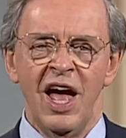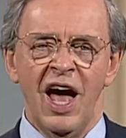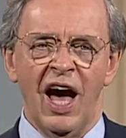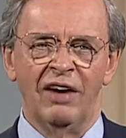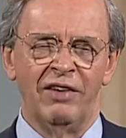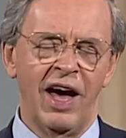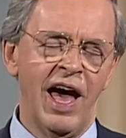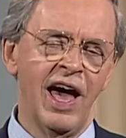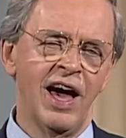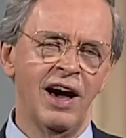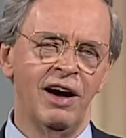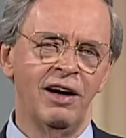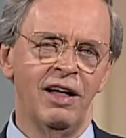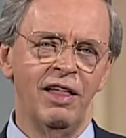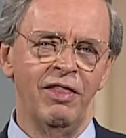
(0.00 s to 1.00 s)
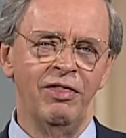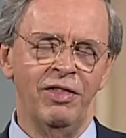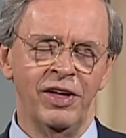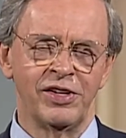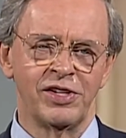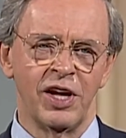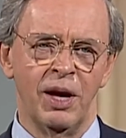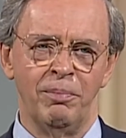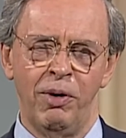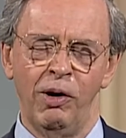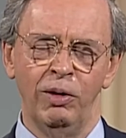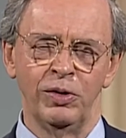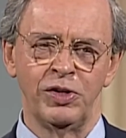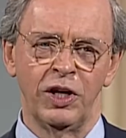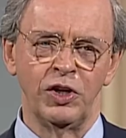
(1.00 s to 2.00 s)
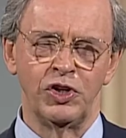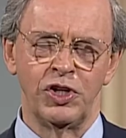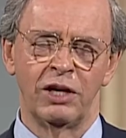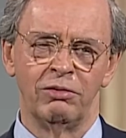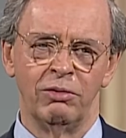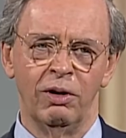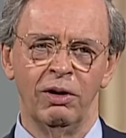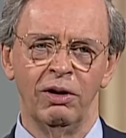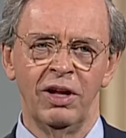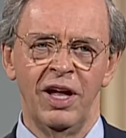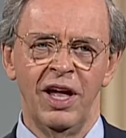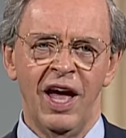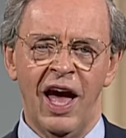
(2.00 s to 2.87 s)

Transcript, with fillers: of how this opposing general,